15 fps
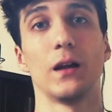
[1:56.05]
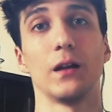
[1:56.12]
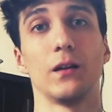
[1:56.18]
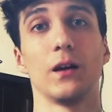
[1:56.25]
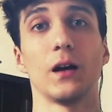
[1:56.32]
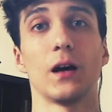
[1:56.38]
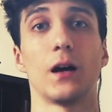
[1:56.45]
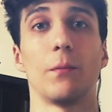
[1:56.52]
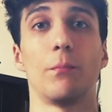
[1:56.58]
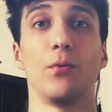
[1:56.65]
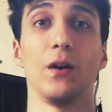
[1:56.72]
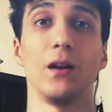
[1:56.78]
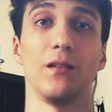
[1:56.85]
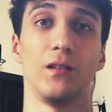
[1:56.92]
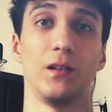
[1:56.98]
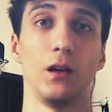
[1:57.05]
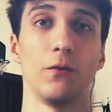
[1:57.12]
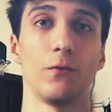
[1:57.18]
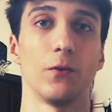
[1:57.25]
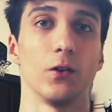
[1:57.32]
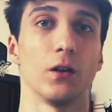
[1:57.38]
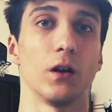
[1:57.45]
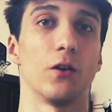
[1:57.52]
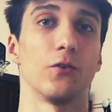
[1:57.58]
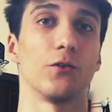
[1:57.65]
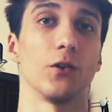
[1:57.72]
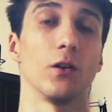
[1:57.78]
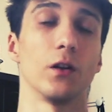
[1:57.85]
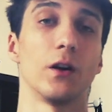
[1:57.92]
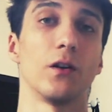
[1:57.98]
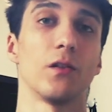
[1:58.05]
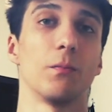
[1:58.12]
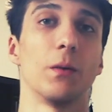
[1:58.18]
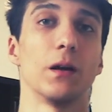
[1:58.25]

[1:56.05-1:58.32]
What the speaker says: that they are pretty stiff on their shoulders,